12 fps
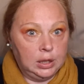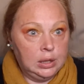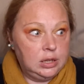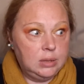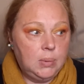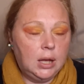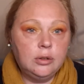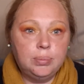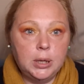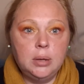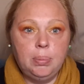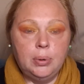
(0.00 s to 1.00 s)
The amount of
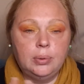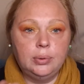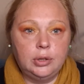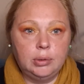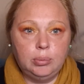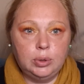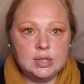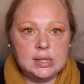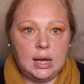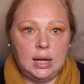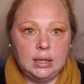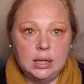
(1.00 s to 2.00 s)
people that would
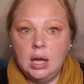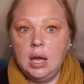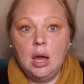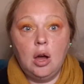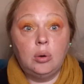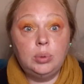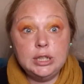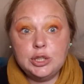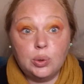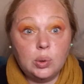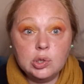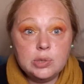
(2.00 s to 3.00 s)
say, oh, is
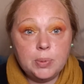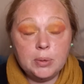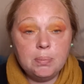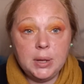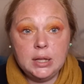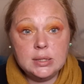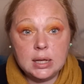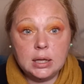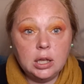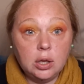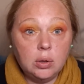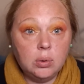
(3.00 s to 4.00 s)
your husband beating
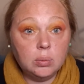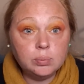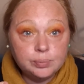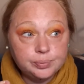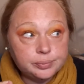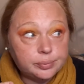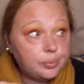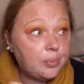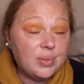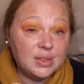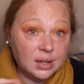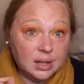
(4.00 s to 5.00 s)
you?
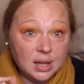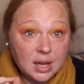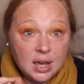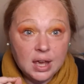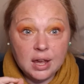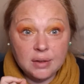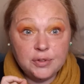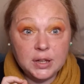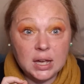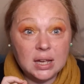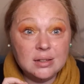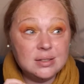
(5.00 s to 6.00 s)
If
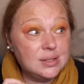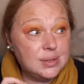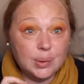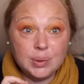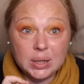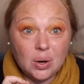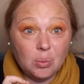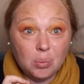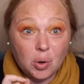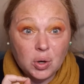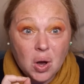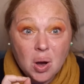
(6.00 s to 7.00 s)
he is, he's only got
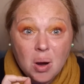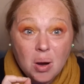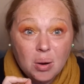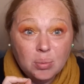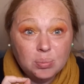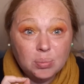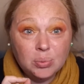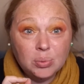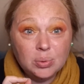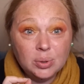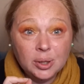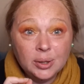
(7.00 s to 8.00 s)
one arm.
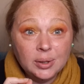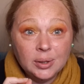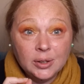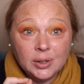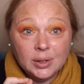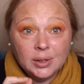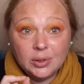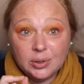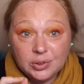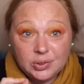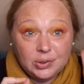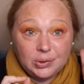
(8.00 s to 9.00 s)

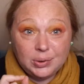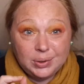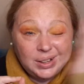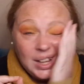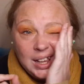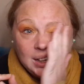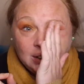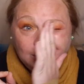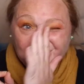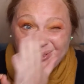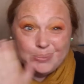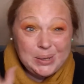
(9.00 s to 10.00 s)
Because it
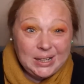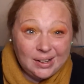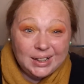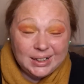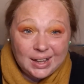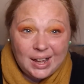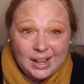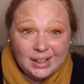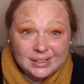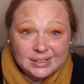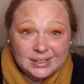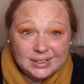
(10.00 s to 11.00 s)
would be like that,
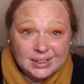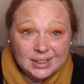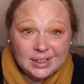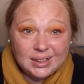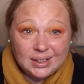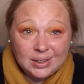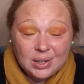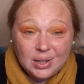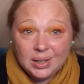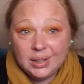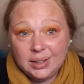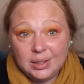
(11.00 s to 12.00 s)

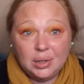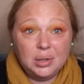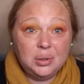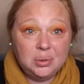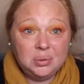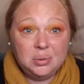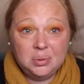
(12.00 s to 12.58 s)
you know.